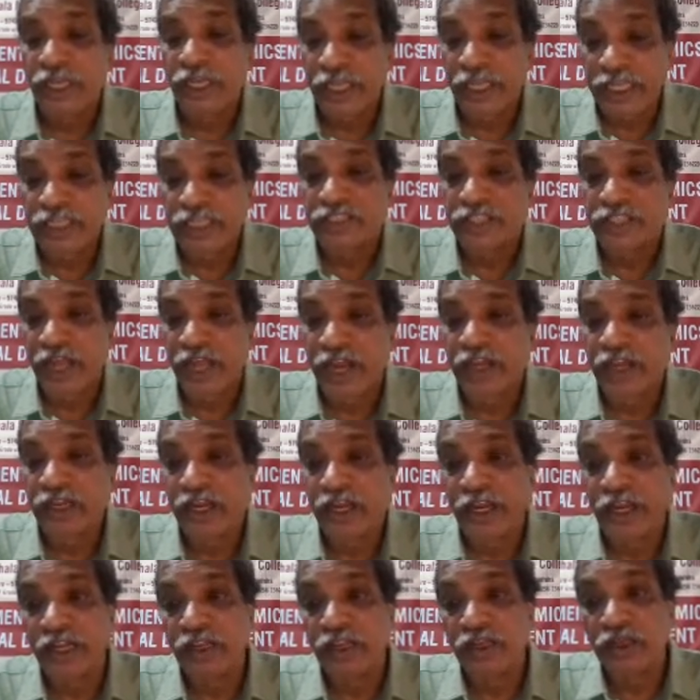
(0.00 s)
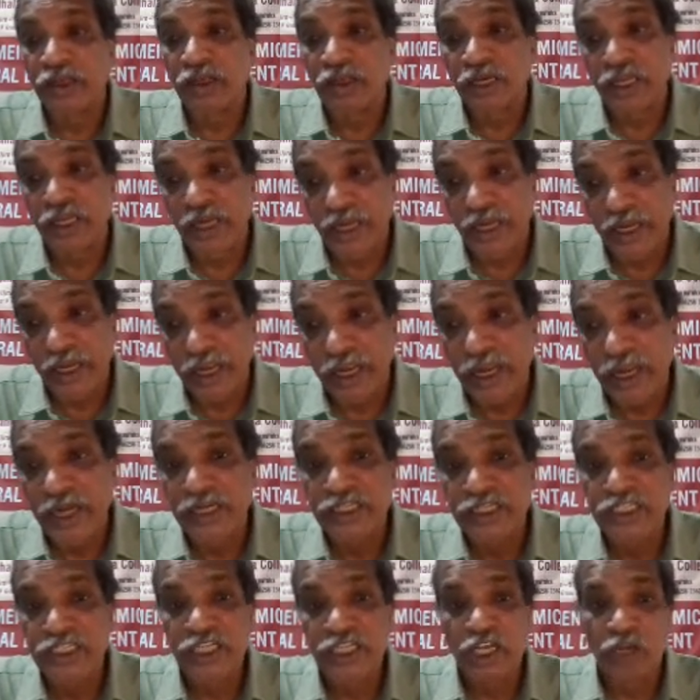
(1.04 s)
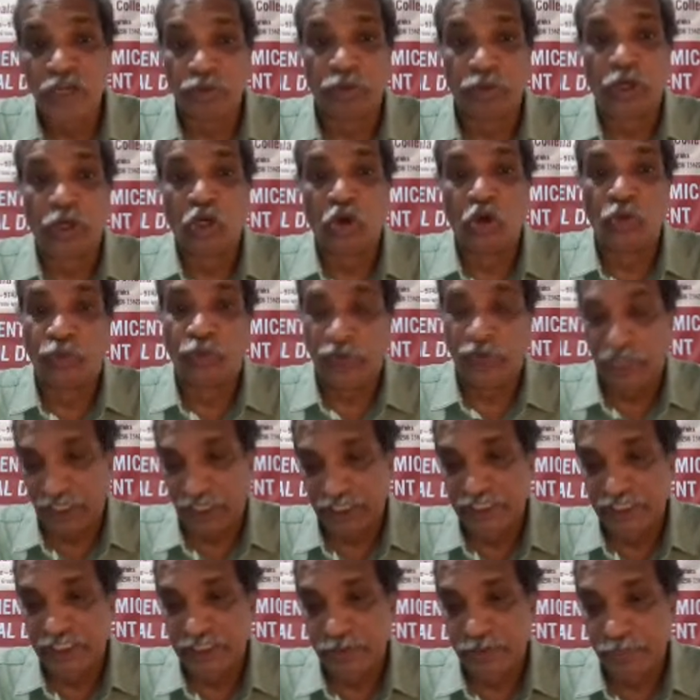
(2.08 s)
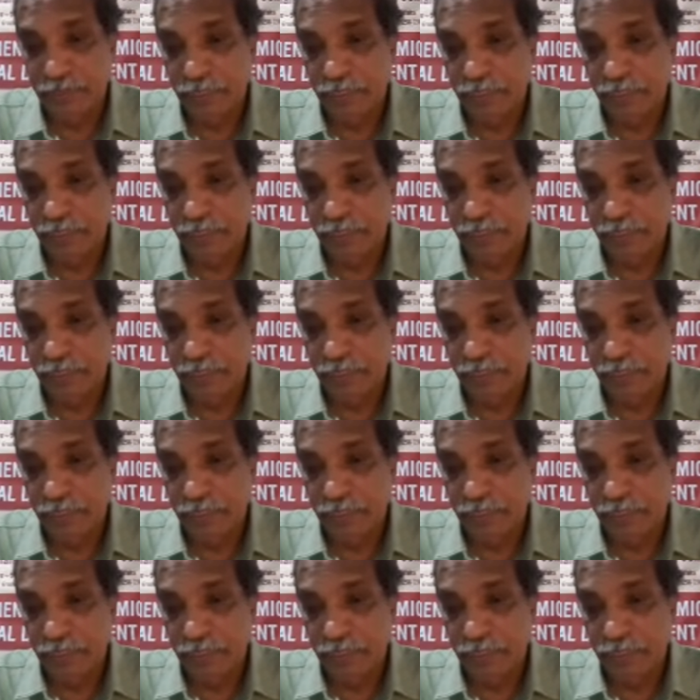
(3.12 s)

is that it creates monopolies.